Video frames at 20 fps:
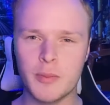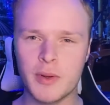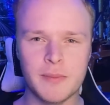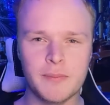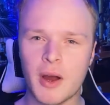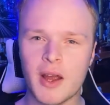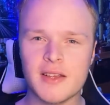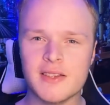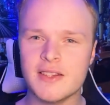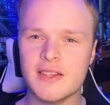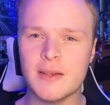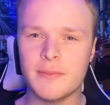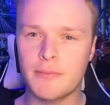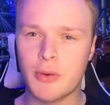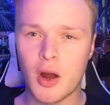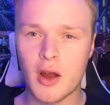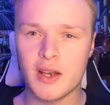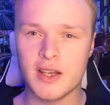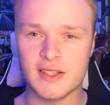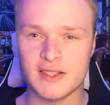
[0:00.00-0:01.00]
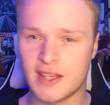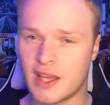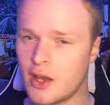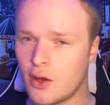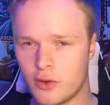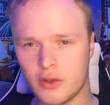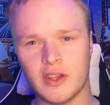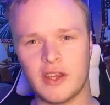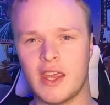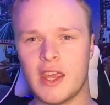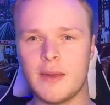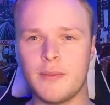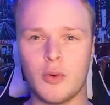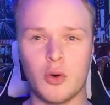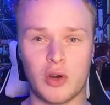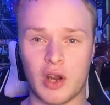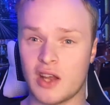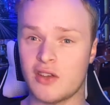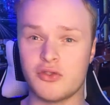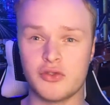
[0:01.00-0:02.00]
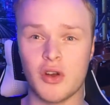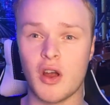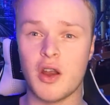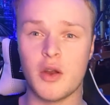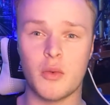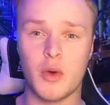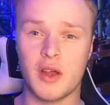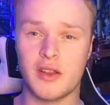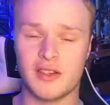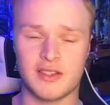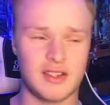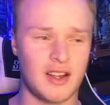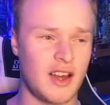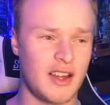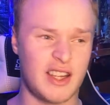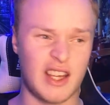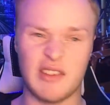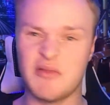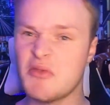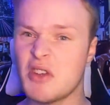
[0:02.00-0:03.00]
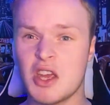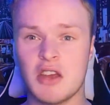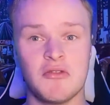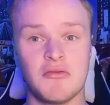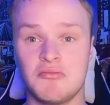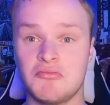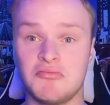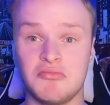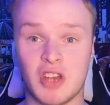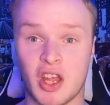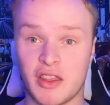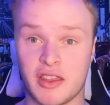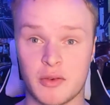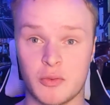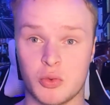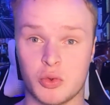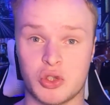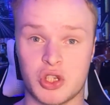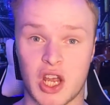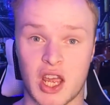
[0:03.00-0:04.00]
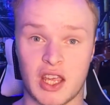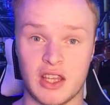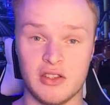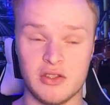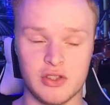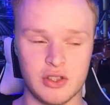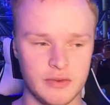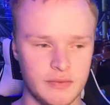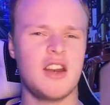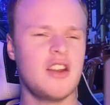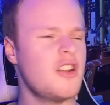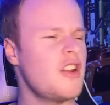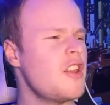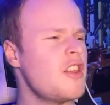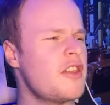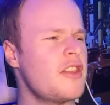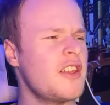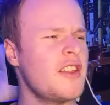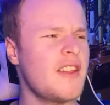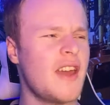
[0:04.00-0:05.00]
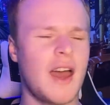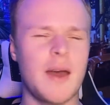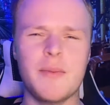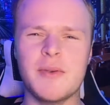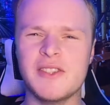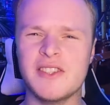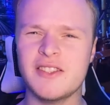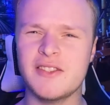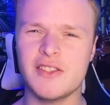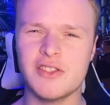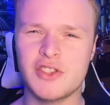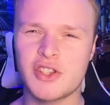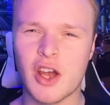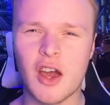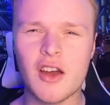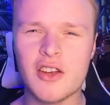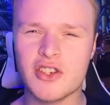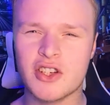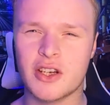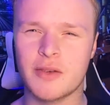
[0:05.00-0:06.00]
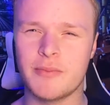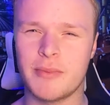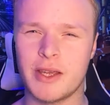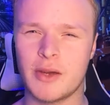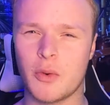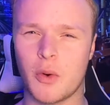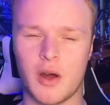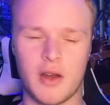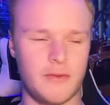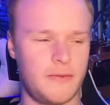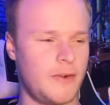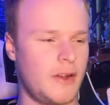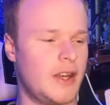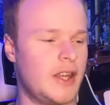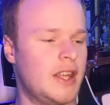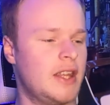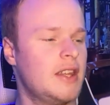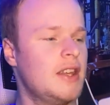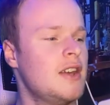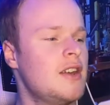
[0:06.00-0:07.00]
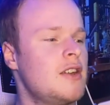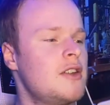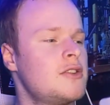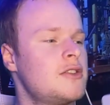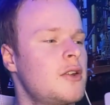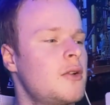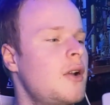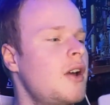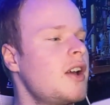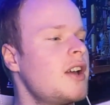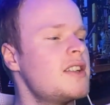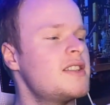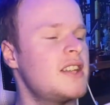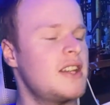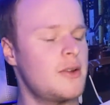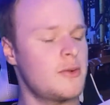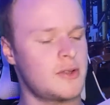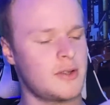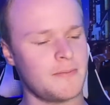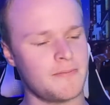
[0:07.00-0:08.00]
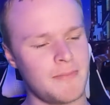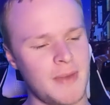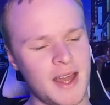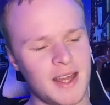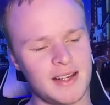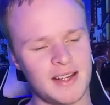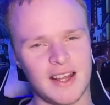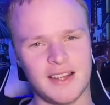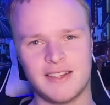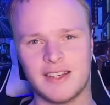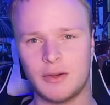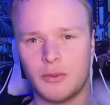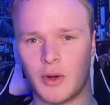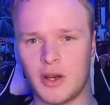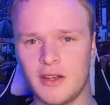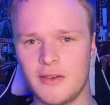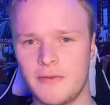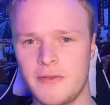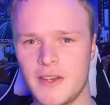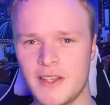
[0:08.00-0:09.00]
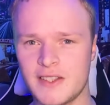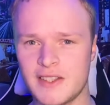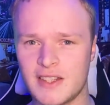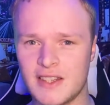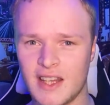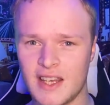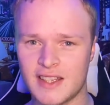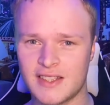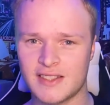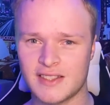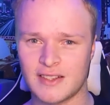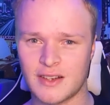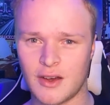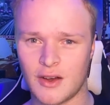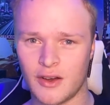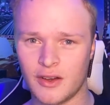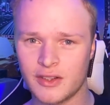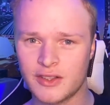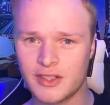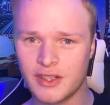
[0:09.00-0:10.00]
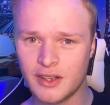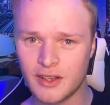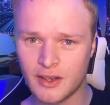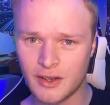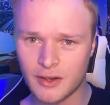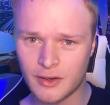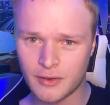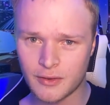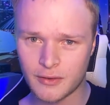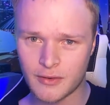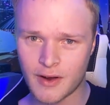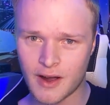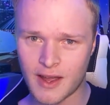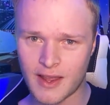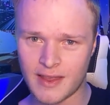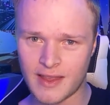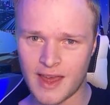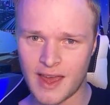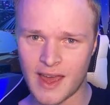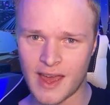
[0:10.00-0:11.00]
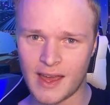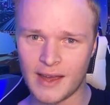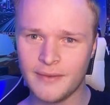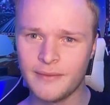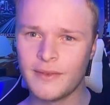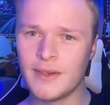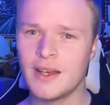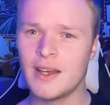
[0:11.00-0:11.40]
be pressing the brightness key on the keyboard and trying to work the slider, nothing will change. And another thing that happens is the charger can be quite funny. So like I said, it was a magnetic one. It fits in this slot right there.